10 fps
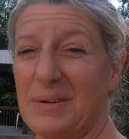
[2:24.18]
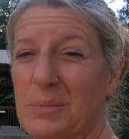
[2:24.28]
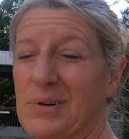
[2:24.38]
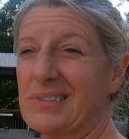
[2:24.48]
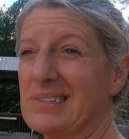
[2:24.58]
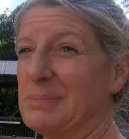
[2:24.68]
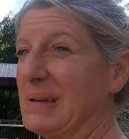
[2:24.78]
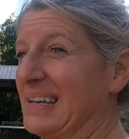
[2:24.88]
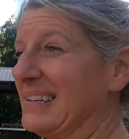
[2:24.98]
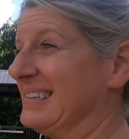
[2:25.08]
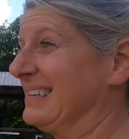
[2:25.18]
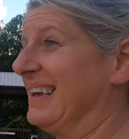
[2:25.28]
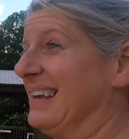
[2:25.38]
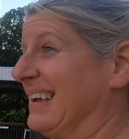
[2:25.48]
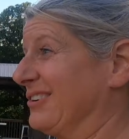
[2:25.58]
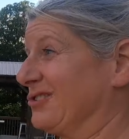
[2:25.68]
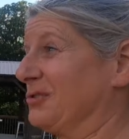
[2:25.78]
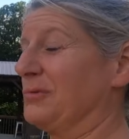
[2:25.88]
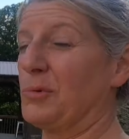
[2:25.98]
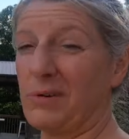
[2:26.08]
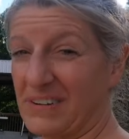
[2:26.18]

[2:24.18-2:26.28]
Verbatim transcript: didn't want to spend an extra four